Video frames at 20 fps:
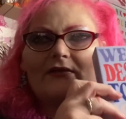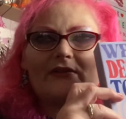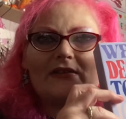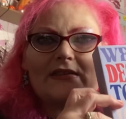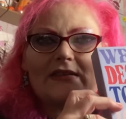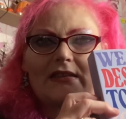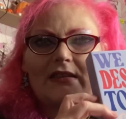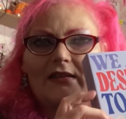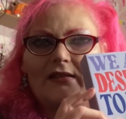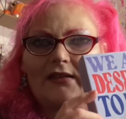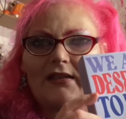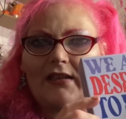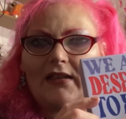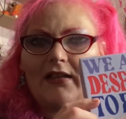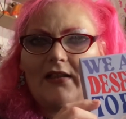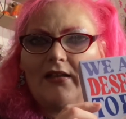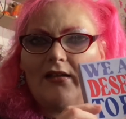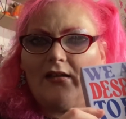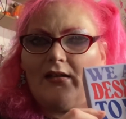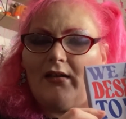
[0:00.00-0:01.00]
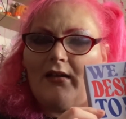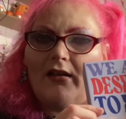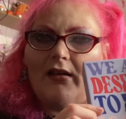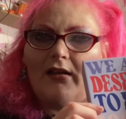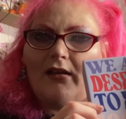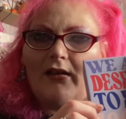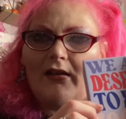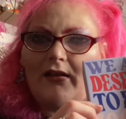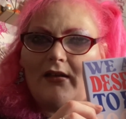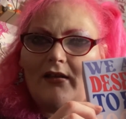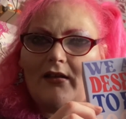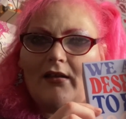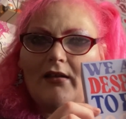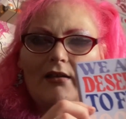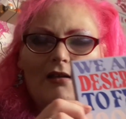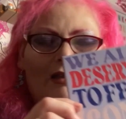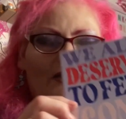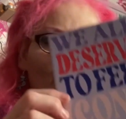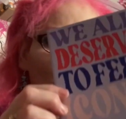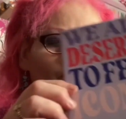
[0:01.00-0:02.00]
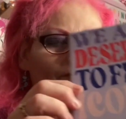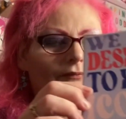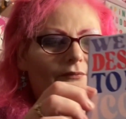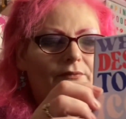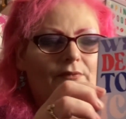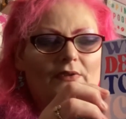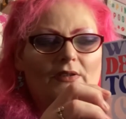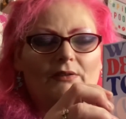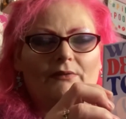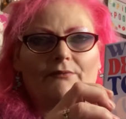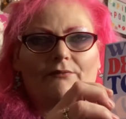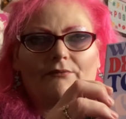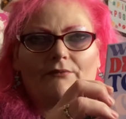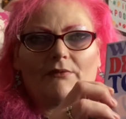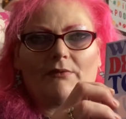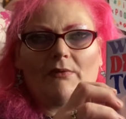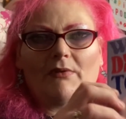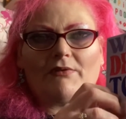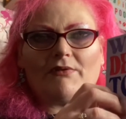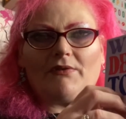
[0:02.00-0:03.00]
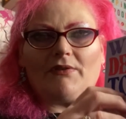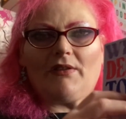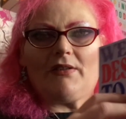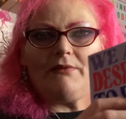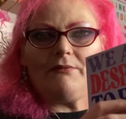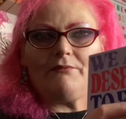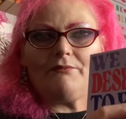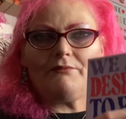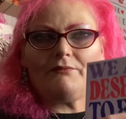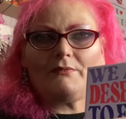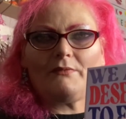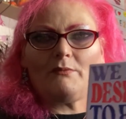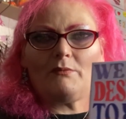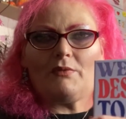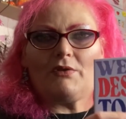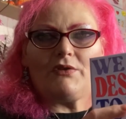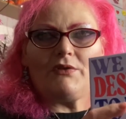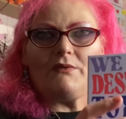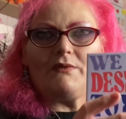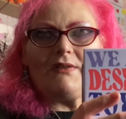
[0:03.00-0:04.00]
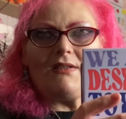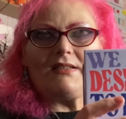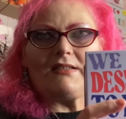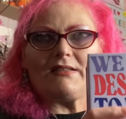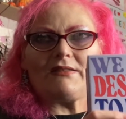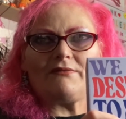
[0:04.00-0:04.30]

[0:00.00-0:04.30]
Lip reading: is the no, we won't do that. We'll do this.